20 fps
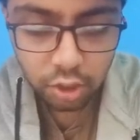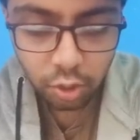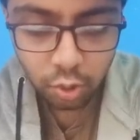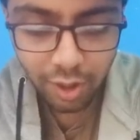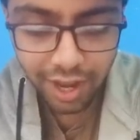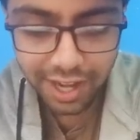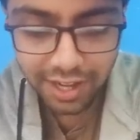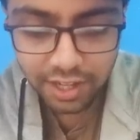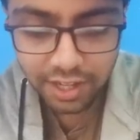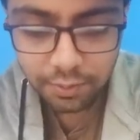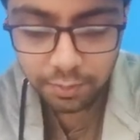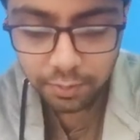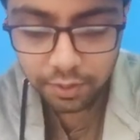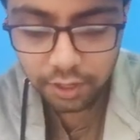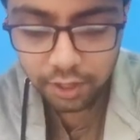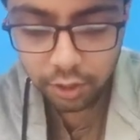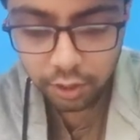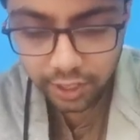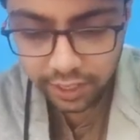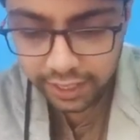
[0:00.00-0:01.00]
So as per
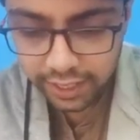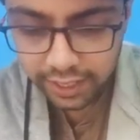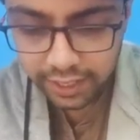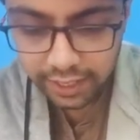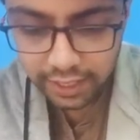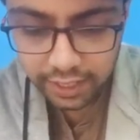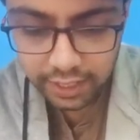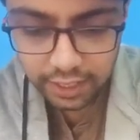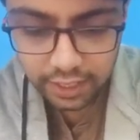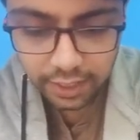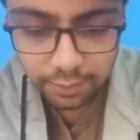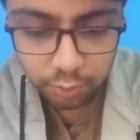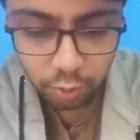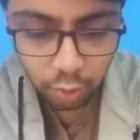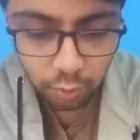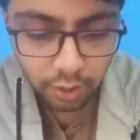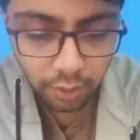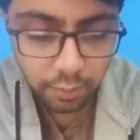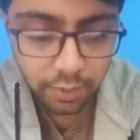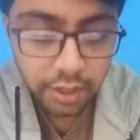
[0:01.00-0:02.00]
your data, the
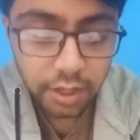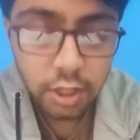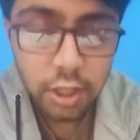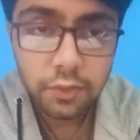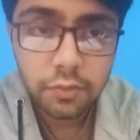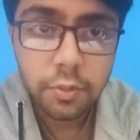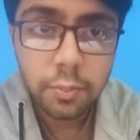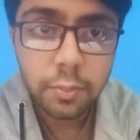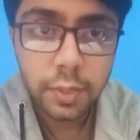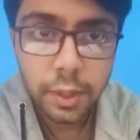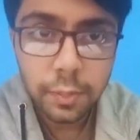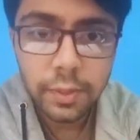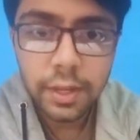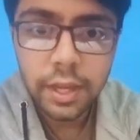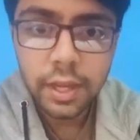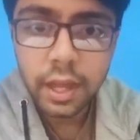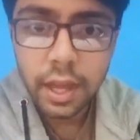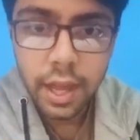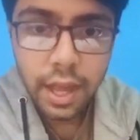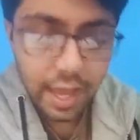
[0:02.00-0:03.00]
probability of a
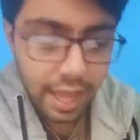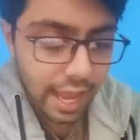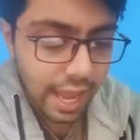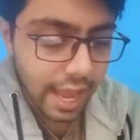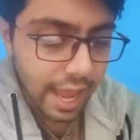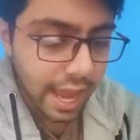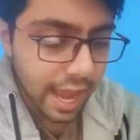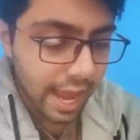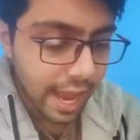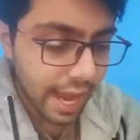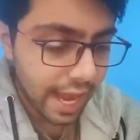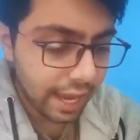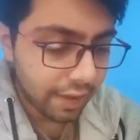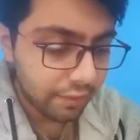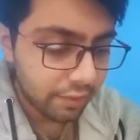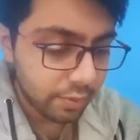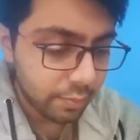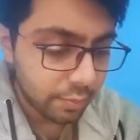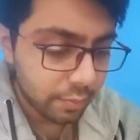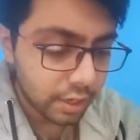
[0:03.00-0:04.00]
baby
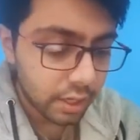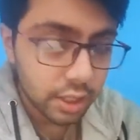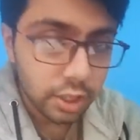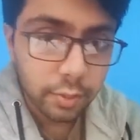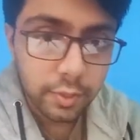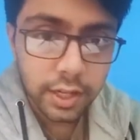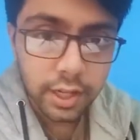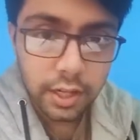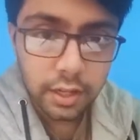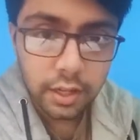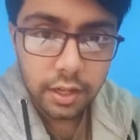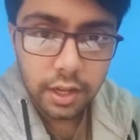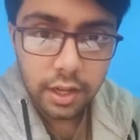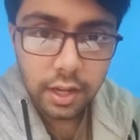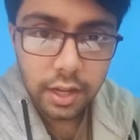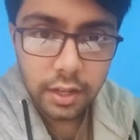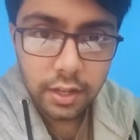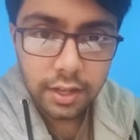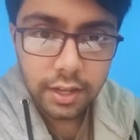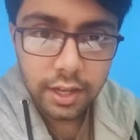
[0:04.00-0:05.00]
having birth weight
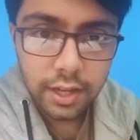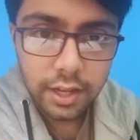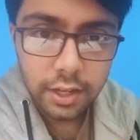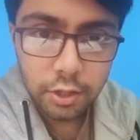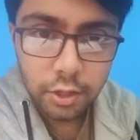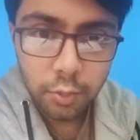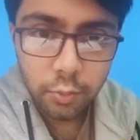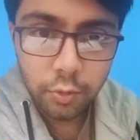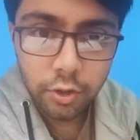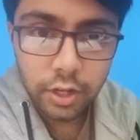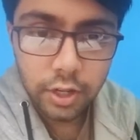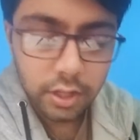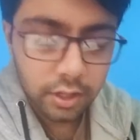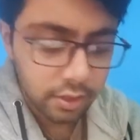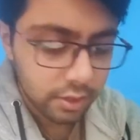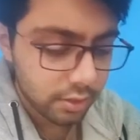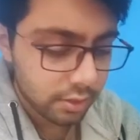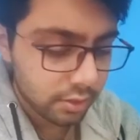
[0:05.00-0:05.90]
erythropoietic,